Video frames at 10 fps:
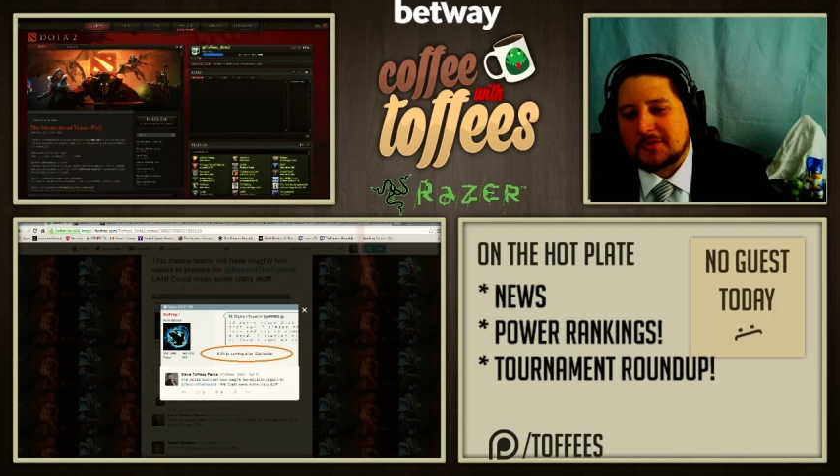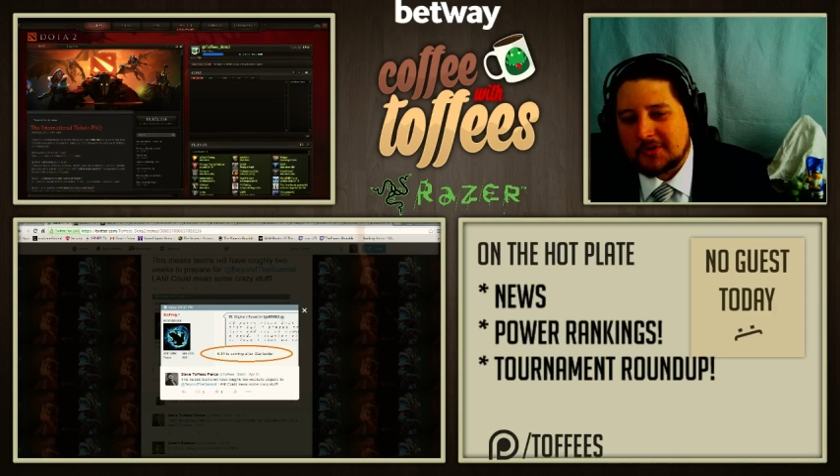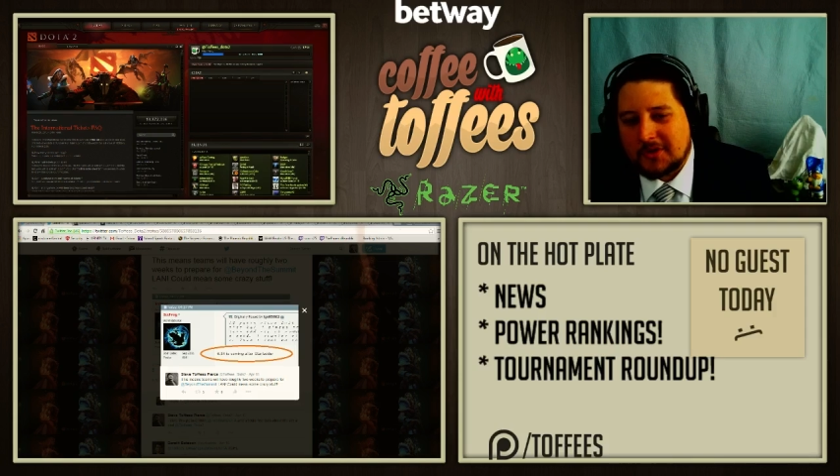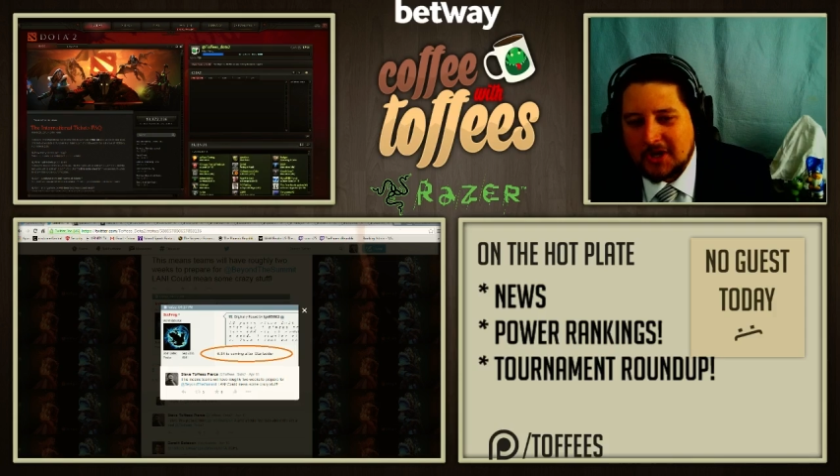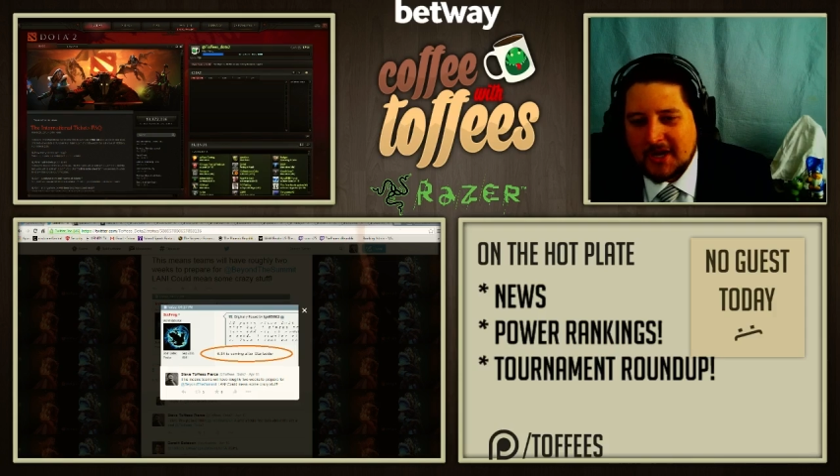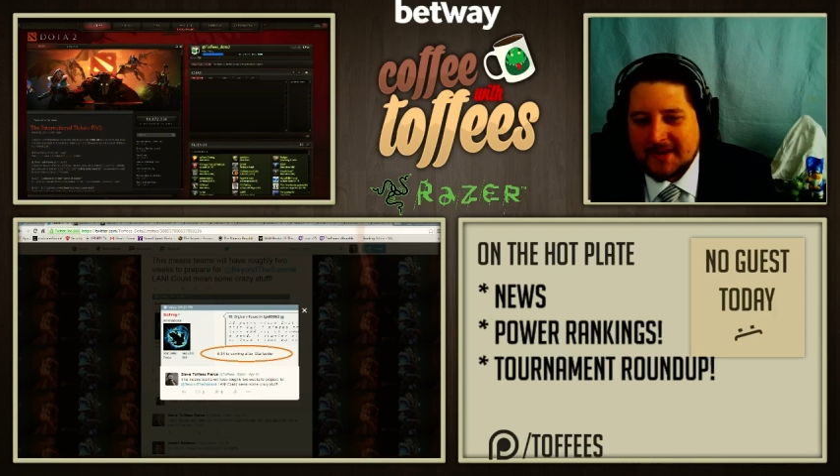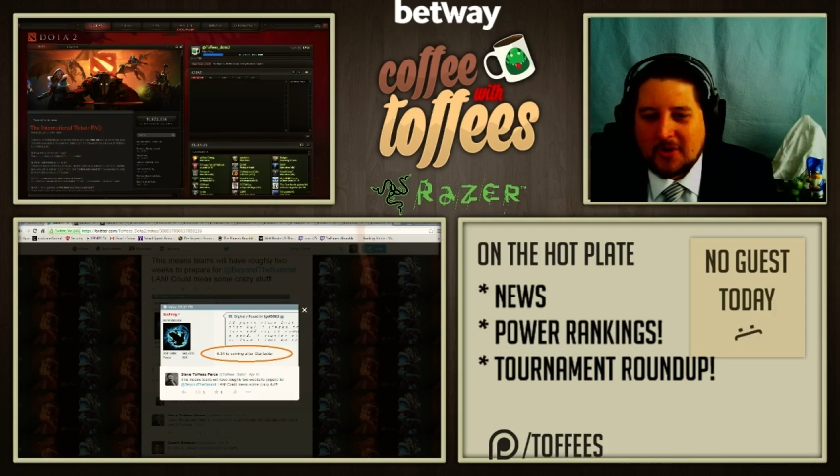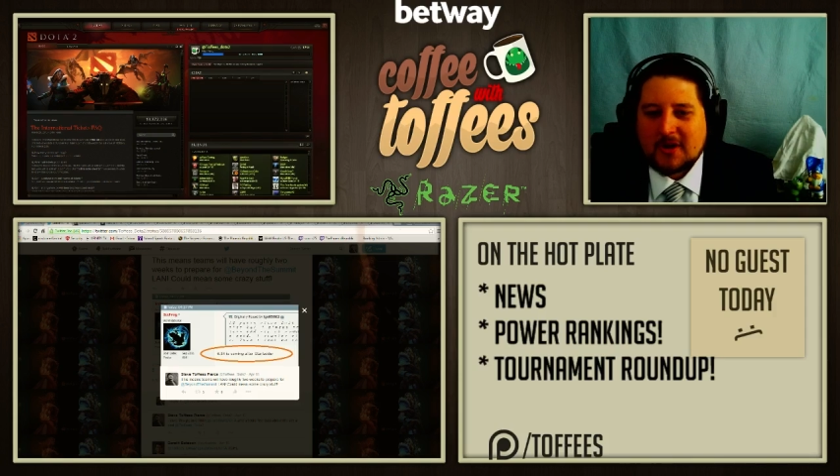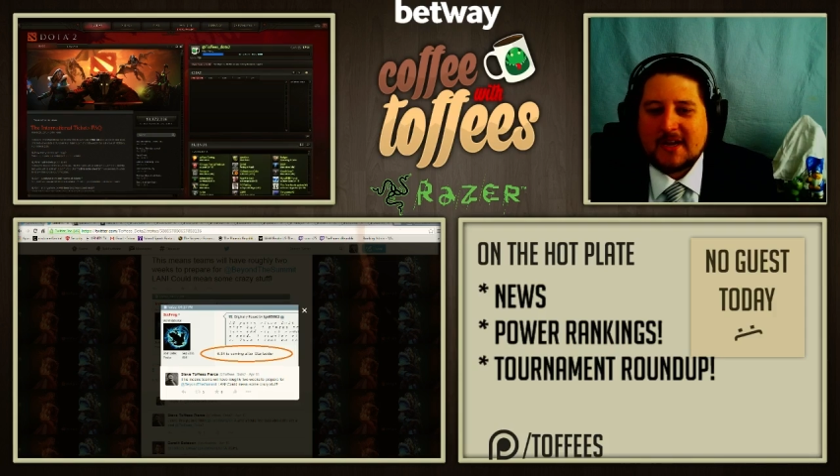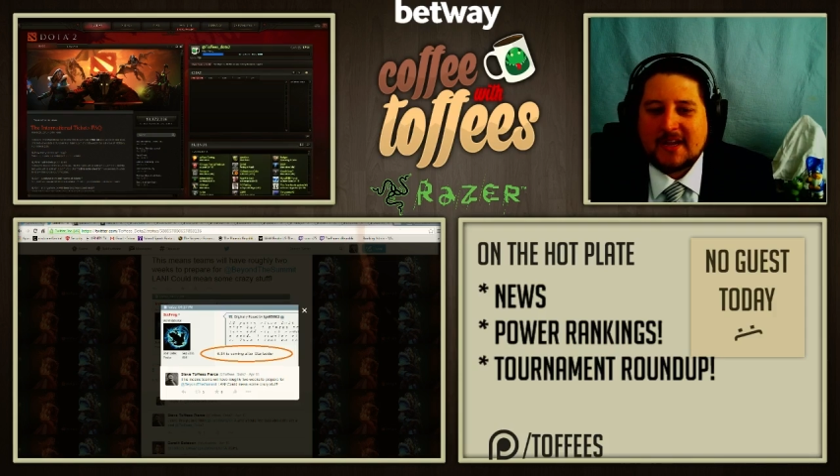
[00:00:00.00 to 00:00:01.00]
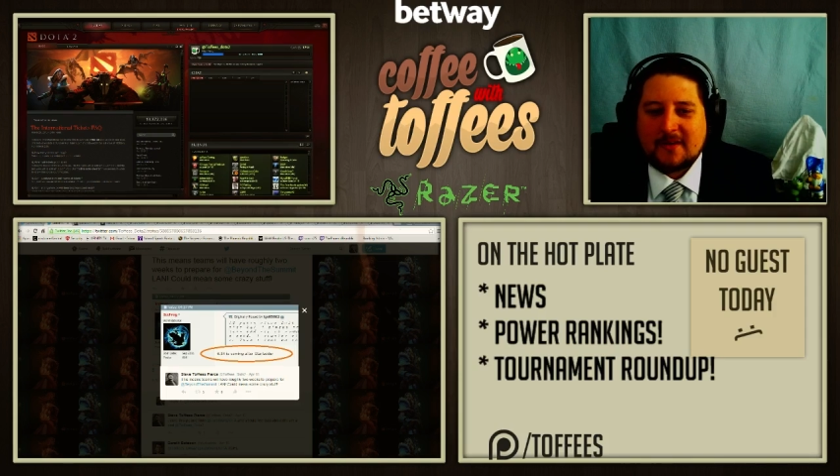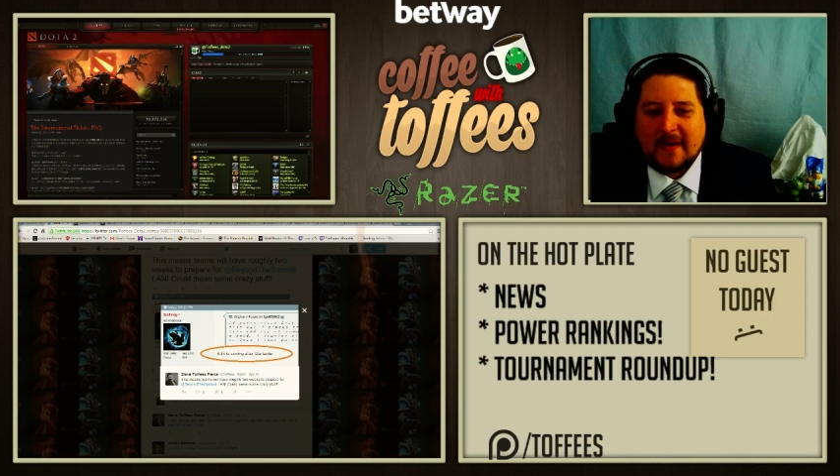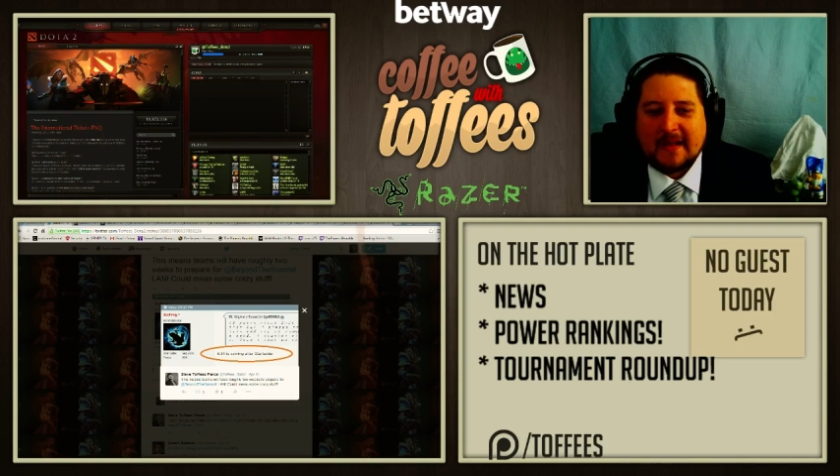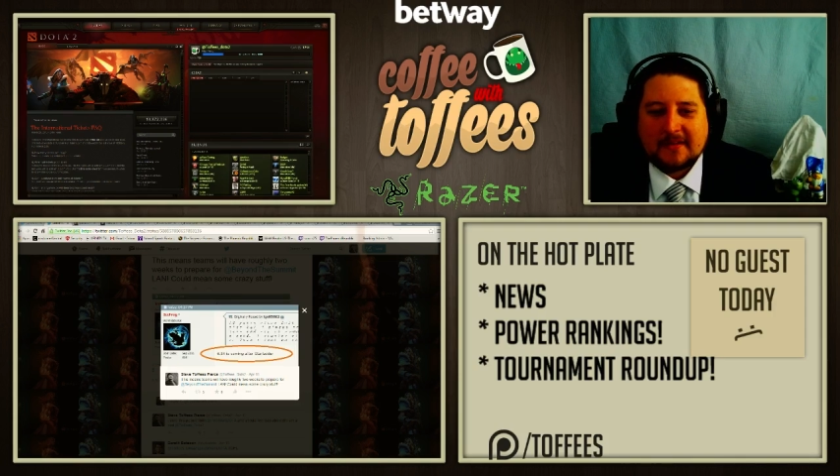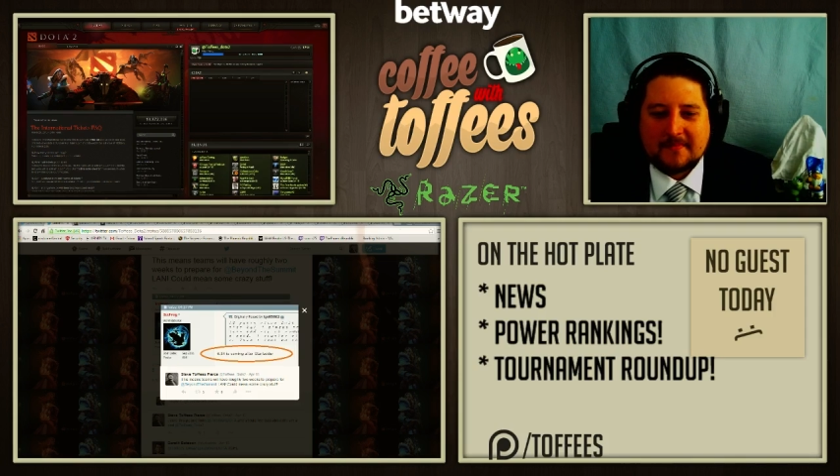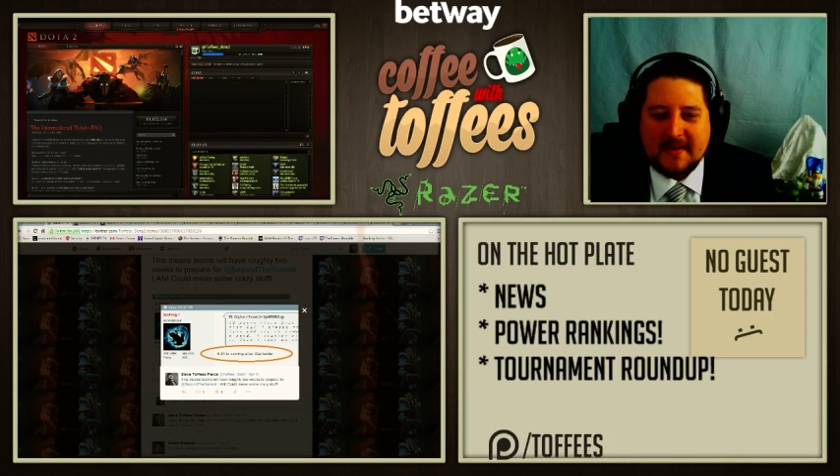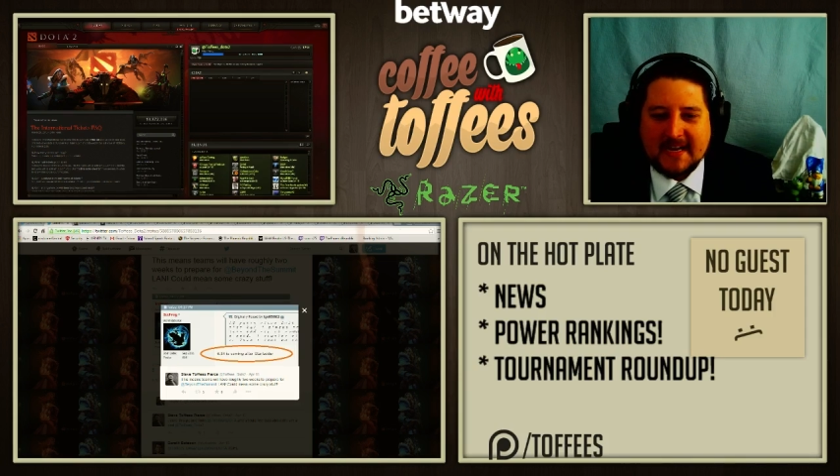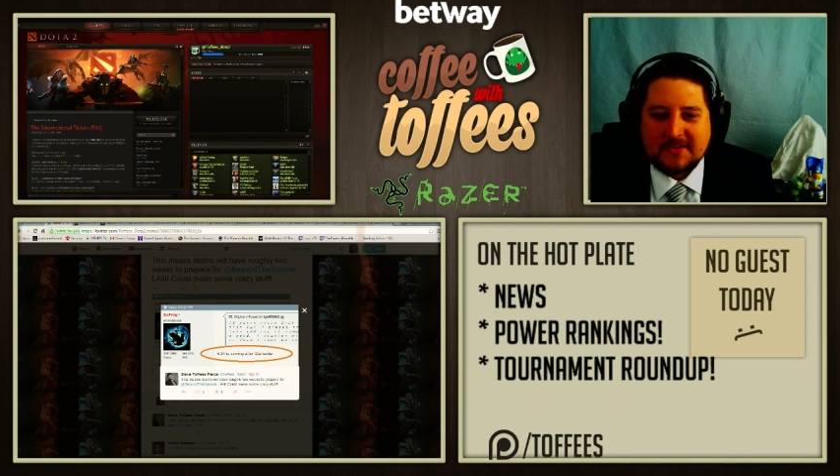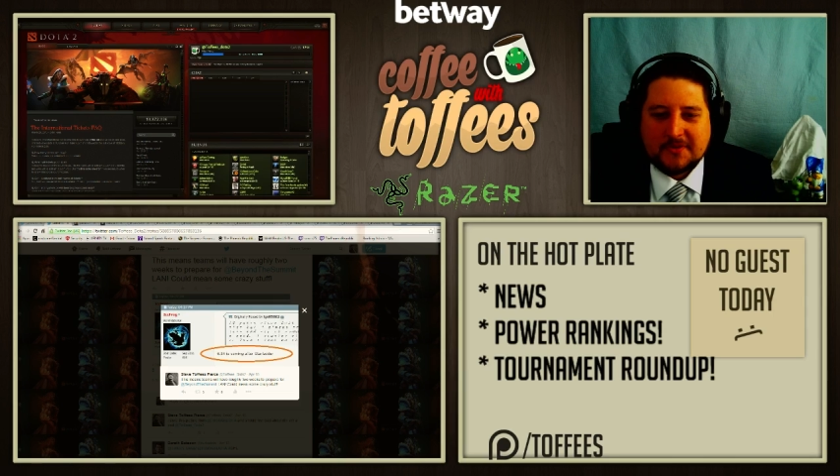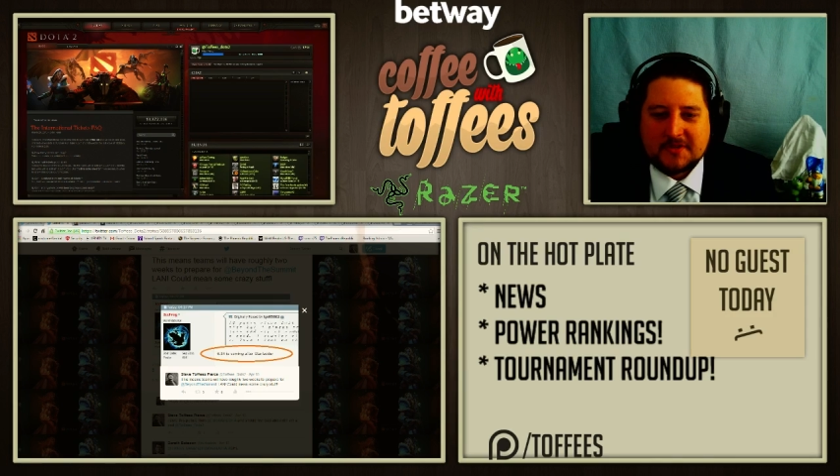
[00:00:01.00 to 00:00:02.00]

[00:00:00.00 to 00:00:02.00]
Good morning and welcome back to